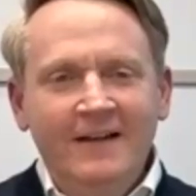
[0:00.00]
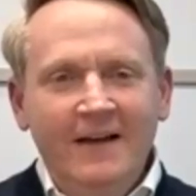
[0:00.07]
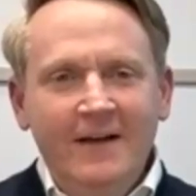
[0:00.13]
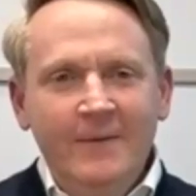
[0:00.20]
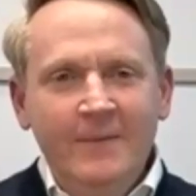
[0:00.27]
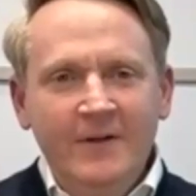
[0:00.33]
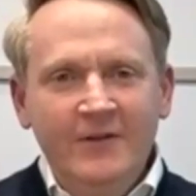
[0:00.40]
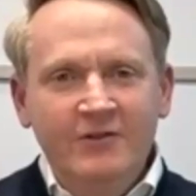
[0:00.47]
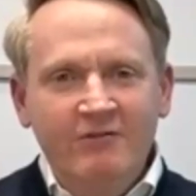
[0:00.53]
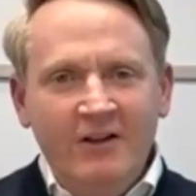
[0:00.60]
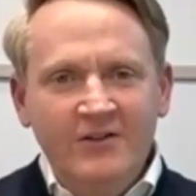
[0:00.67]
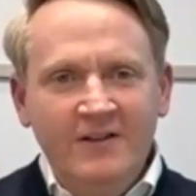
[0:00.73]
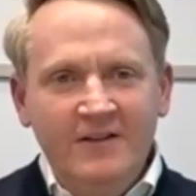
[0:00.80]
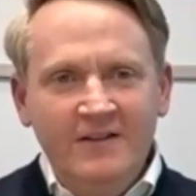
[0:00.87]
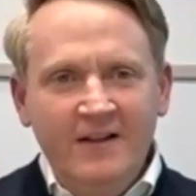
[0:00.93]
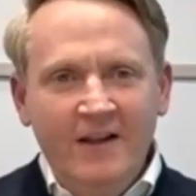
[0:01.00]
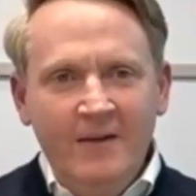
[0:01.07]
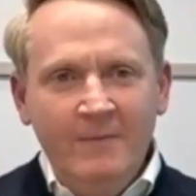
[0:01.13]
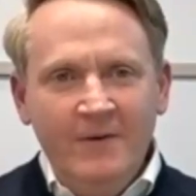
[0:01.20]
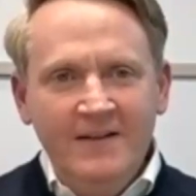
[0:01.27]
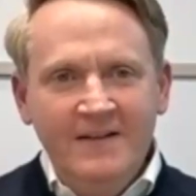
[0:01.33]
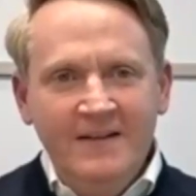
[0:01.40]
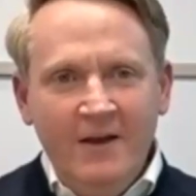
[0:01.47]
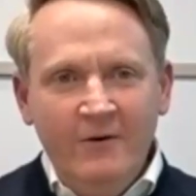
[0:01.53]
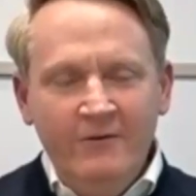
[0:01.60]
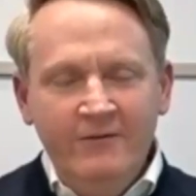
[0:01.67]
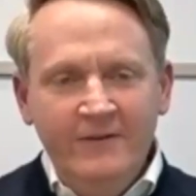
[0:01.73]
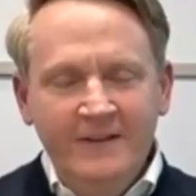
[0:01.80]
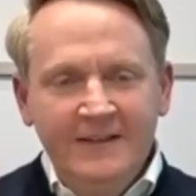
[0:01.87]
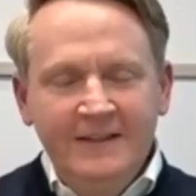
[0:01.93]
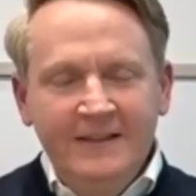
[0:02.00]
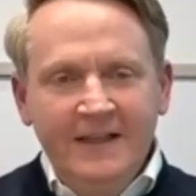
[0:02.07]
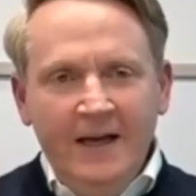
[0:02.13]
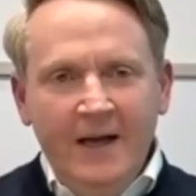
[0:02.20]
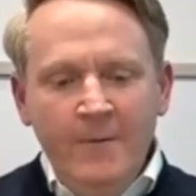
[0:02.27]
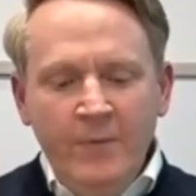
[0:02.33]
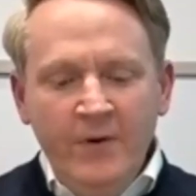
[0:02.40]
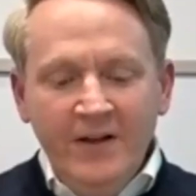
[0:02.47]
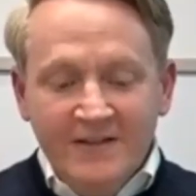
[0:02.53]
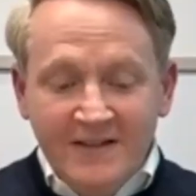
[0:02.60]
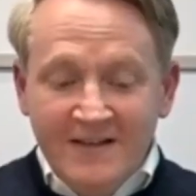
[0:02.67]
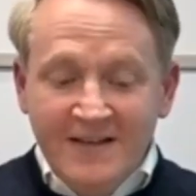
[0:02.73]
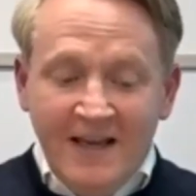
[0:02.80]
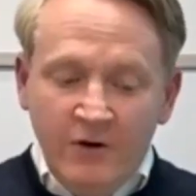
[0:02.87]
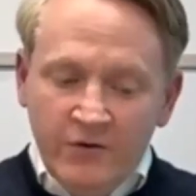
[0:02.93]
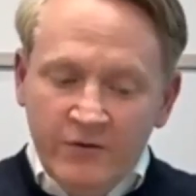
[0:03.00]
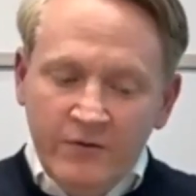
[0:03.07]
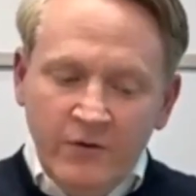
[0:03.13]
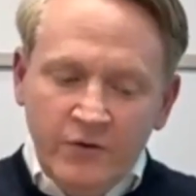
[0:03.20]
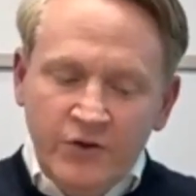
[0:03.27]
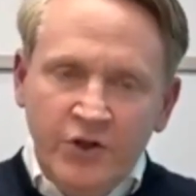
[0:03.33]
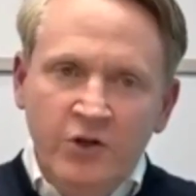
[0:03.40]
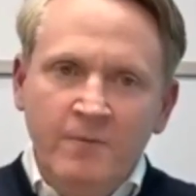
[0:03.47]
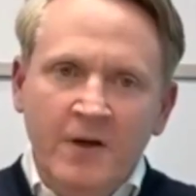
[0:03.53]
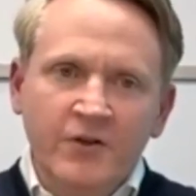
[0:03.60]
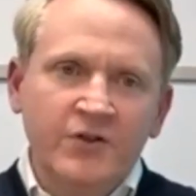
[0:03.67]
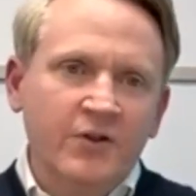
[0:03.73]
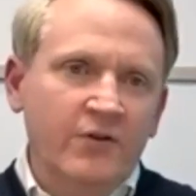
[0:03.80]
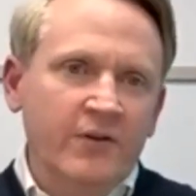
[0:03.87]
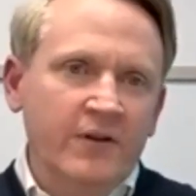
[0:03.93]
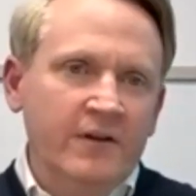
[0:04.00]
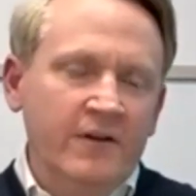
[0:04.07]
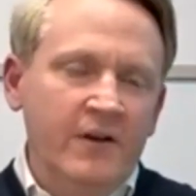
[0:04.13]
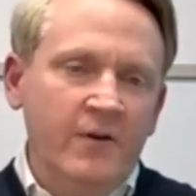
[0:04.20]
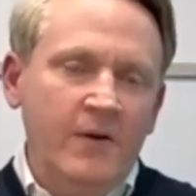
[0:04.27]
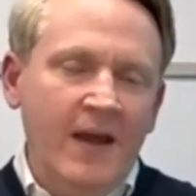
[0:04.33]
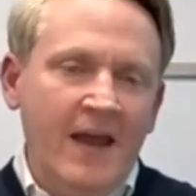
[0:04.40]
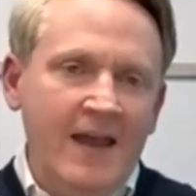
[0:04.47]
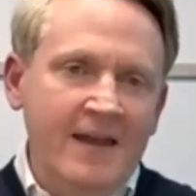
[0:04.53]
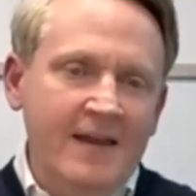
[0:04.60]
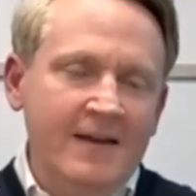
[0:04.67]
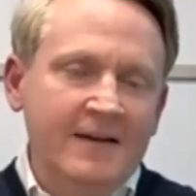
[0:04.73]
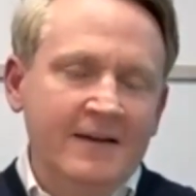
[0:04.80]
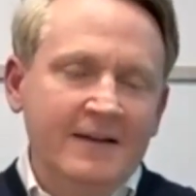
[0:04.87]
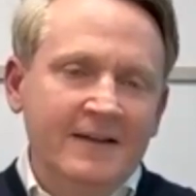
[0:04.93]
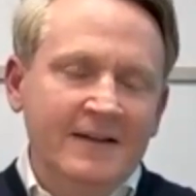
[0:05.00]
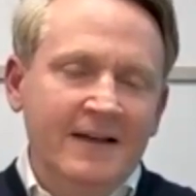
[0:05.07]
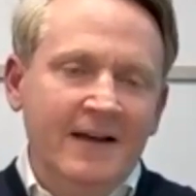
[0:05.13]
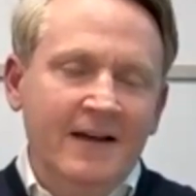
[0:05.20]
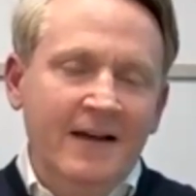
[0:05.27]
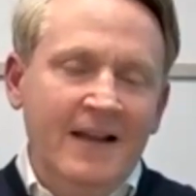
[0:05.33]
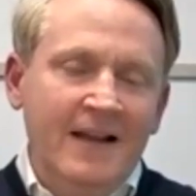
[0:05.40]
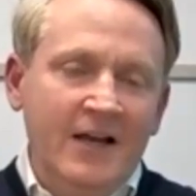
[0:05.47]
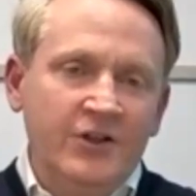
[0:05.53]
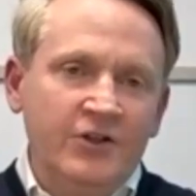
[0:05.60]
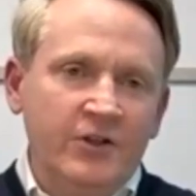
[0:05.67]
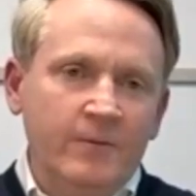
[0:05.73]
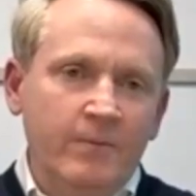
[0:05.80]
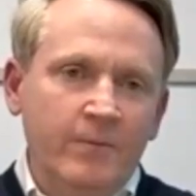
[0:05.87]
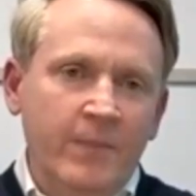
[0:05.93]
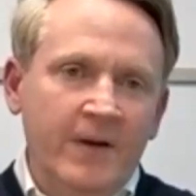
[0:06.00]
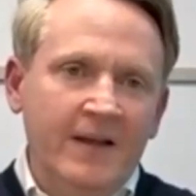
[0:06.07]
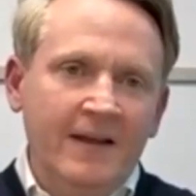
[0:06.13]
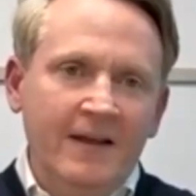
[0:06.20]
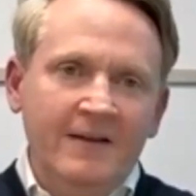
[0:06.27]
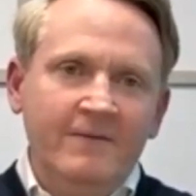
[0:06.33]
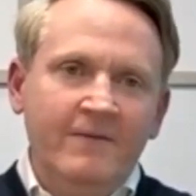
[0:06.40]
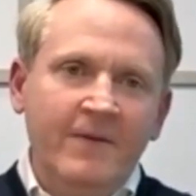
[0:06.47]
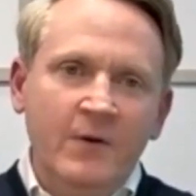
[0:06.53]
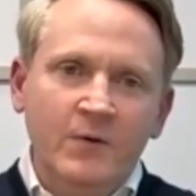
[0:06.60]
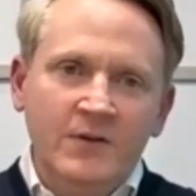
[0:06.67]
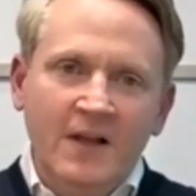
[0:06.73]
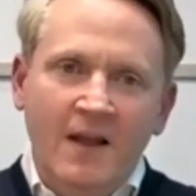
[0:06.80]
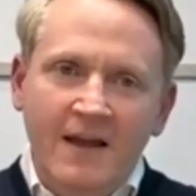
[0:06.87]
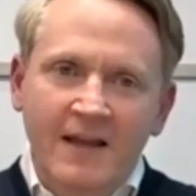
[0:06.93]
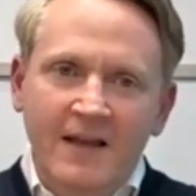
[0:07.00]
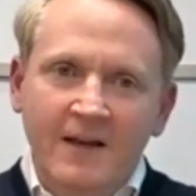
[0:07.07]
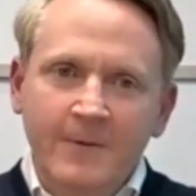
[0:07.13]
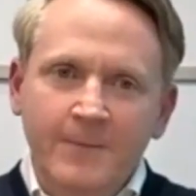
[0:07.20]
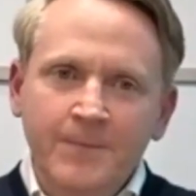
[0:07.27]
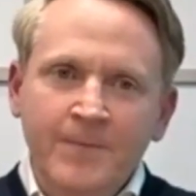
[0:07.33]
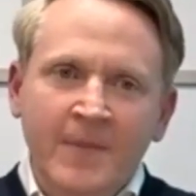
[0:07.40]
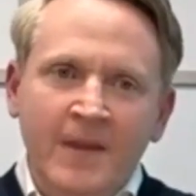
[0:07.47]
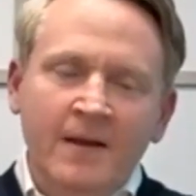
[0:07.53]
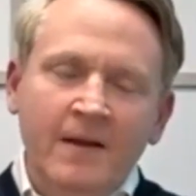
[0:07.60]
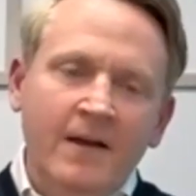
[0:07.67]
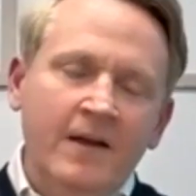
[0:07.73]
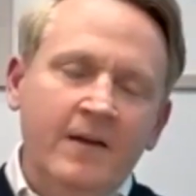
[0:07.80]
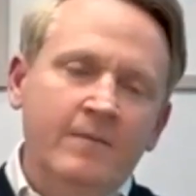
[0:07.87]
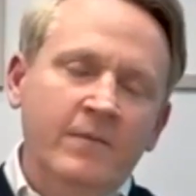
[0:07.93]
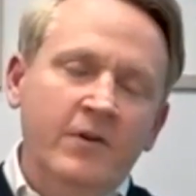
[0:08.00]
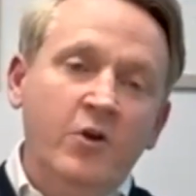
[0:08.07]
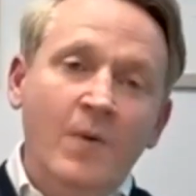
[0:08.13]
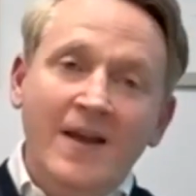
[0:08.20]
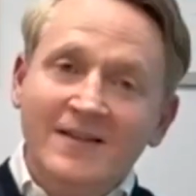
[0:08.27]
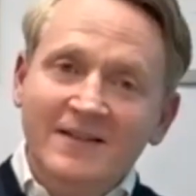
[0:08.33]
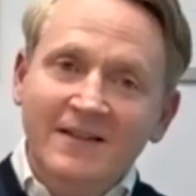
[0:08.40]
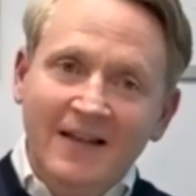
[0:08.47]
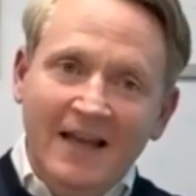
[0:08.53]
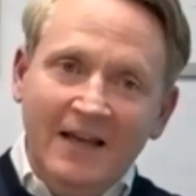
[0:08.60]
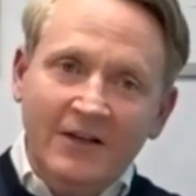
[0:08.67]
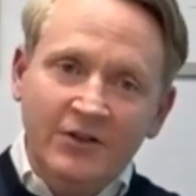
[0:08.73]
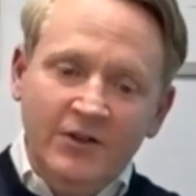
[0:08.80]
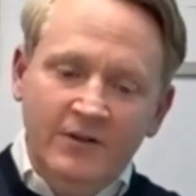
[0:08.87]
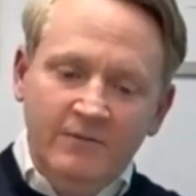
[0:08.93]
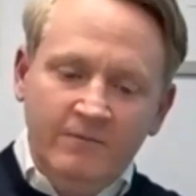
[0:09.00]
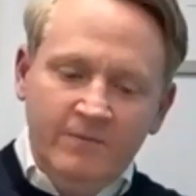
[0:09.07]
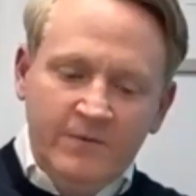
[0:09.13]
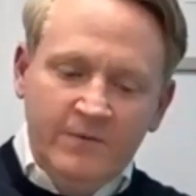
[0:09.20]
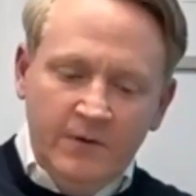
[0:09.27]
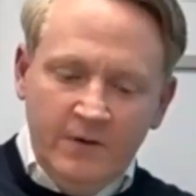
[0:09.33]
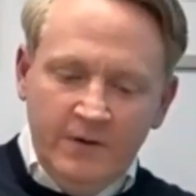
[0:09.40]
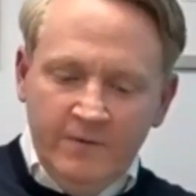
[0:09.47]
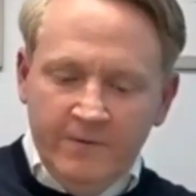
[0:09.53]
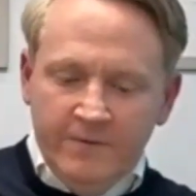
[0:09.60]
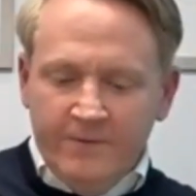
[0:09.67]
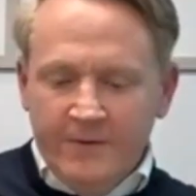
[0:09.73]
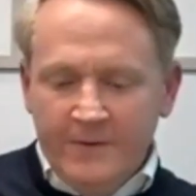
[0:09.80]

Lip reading: a strategist like myself. But as I say, not too much on the UK election, but it feels like US election sort of